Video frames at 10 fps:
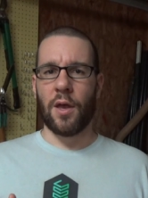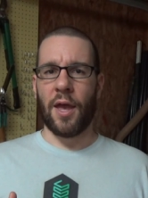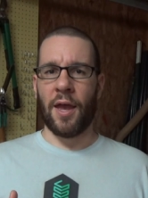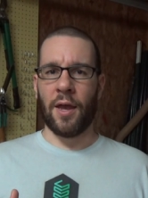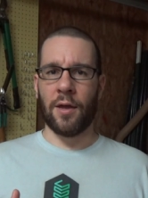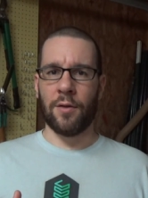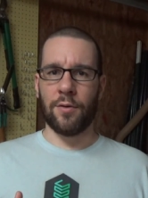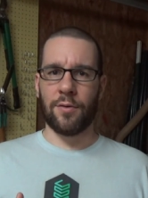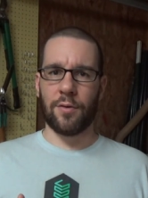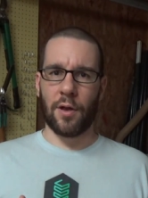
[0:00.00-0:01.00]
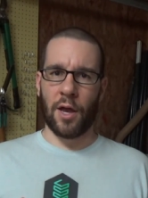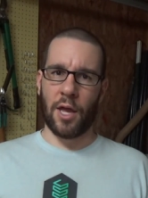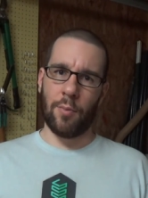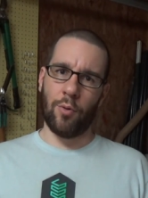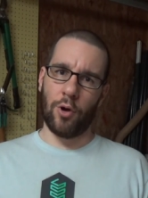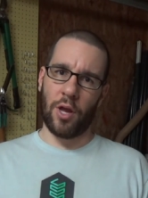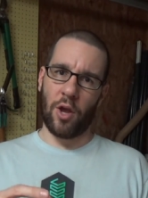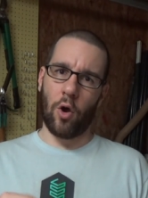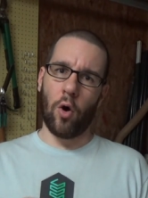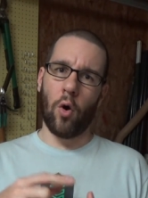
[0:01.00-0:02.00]
and I had to put
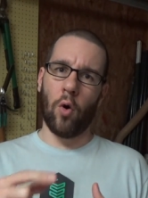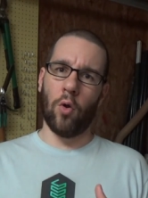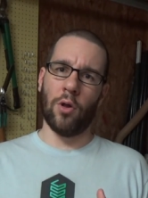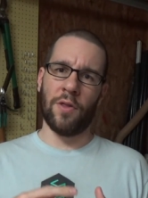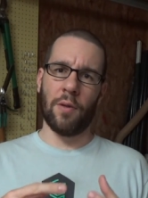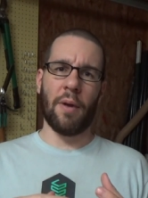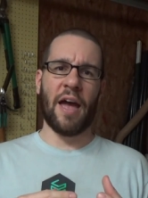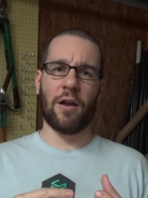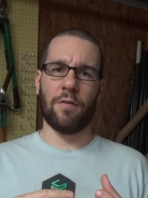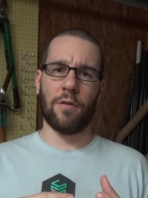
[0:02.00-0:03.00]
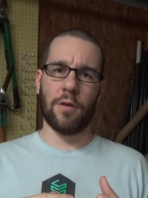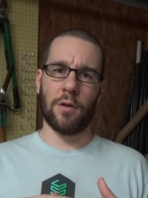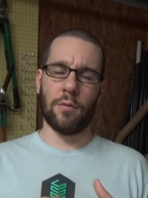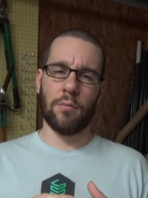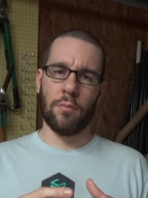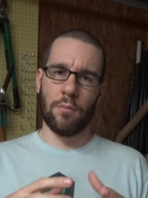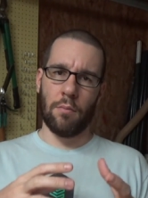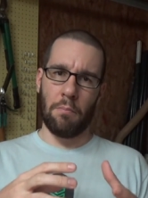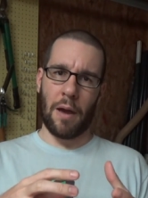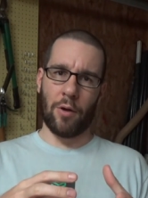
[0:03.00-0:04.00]
a hole in the back of the
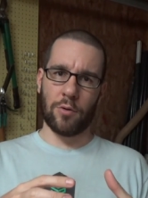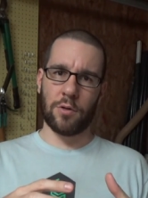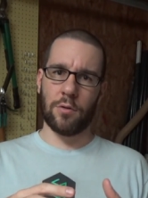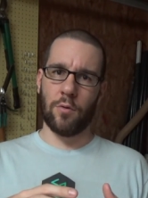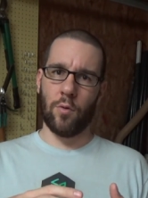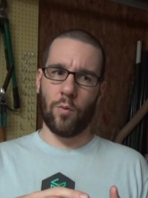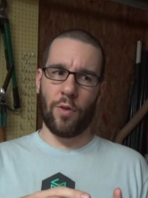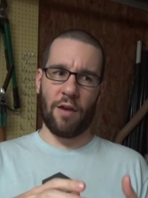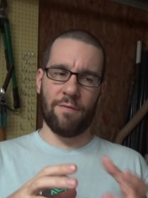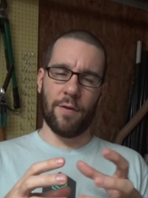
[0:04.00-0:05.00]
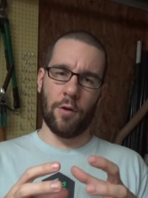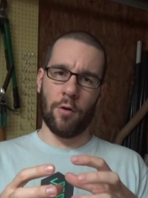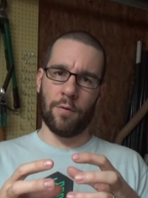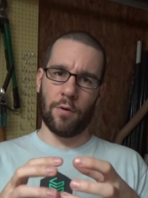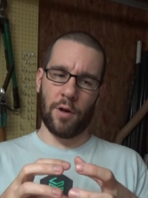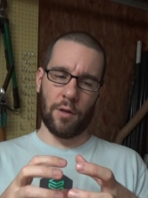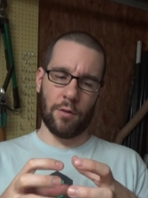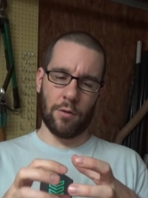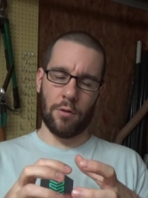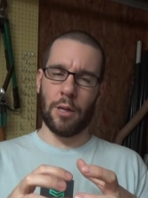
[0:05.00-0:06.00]
mount that fit over a
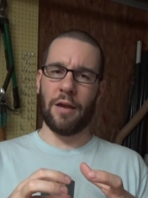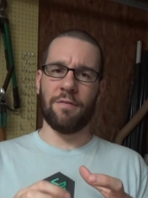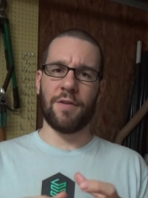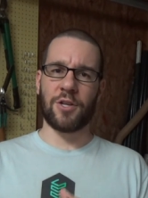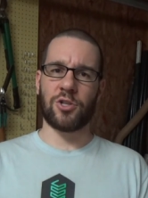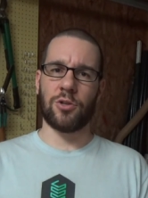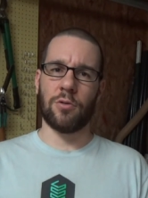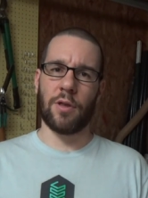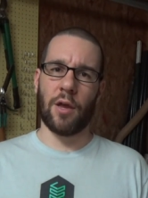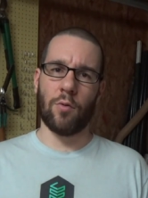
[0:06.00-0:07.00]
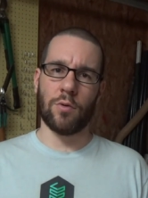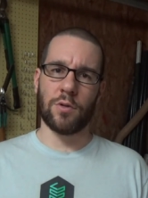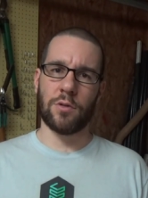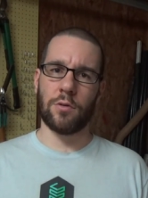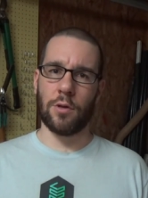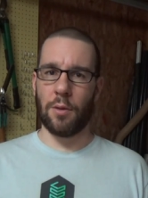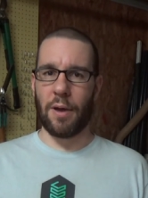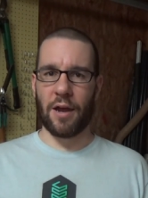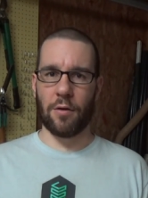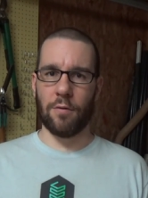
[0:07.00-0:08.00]
little light fixture that was in the
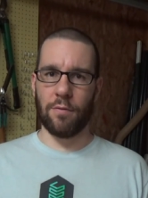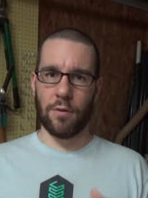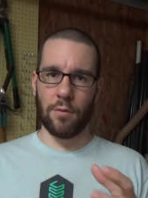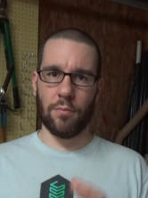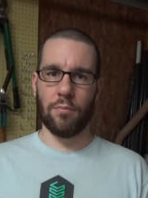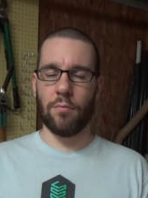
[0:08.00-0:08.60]
back of the